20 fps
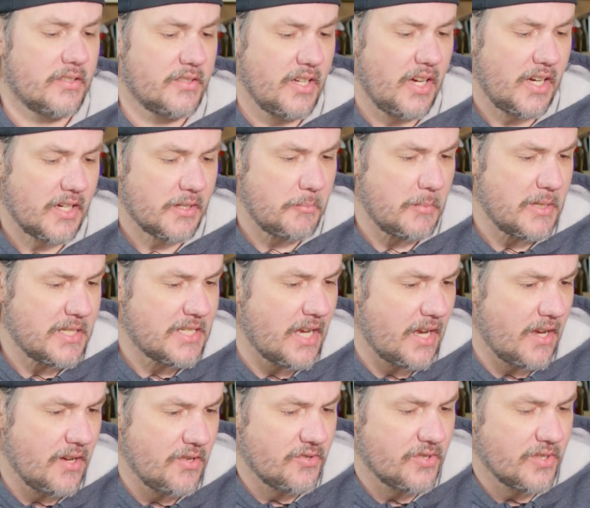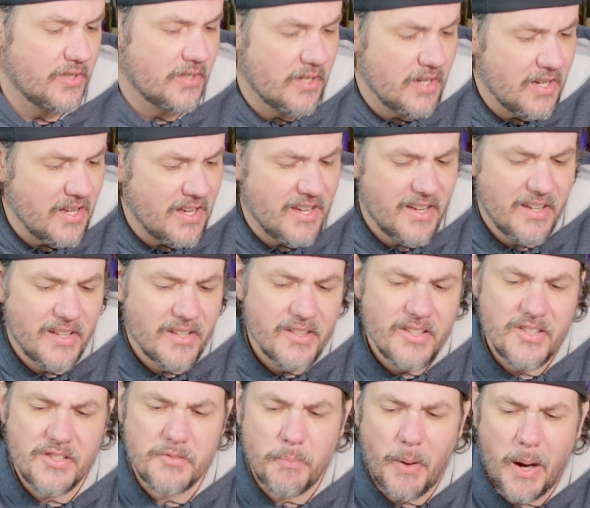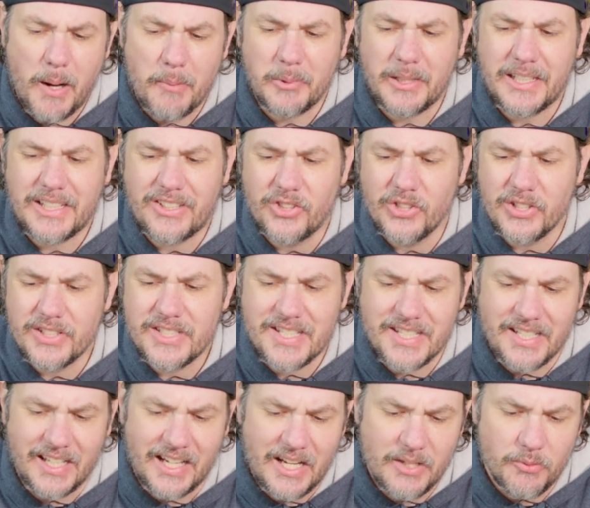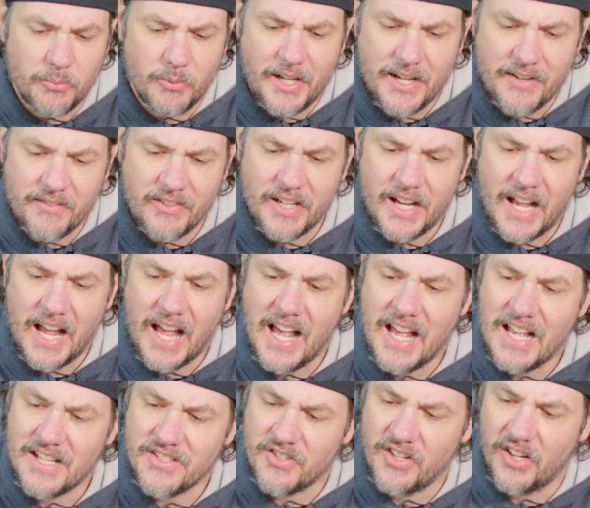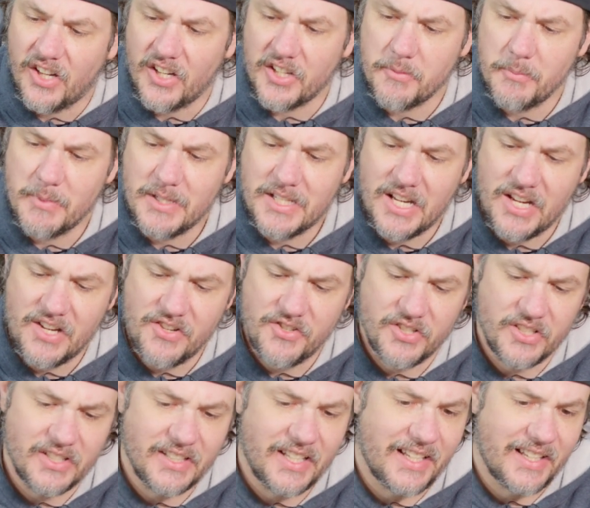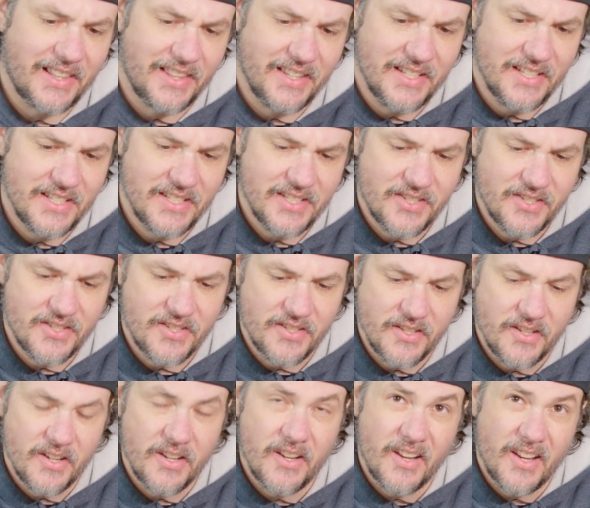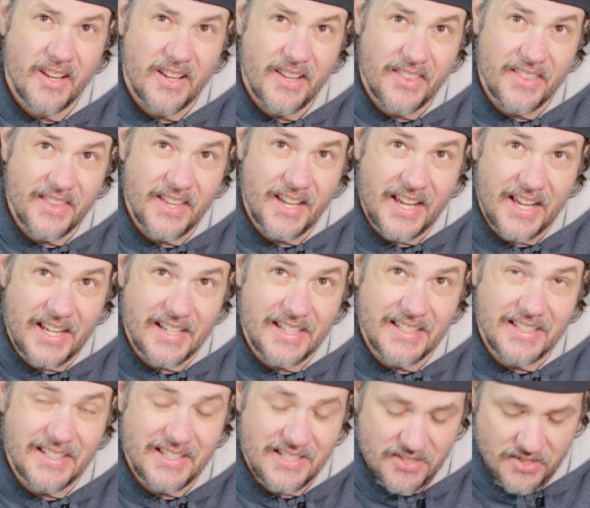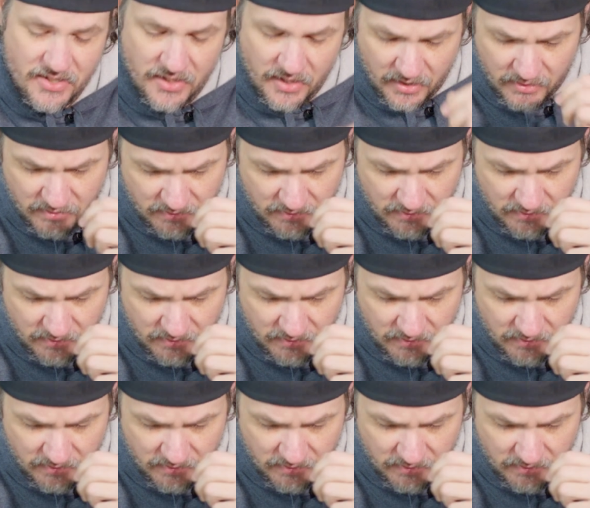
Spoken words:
Documentation. It's probably a good sign whenever it has documentation like this that it is not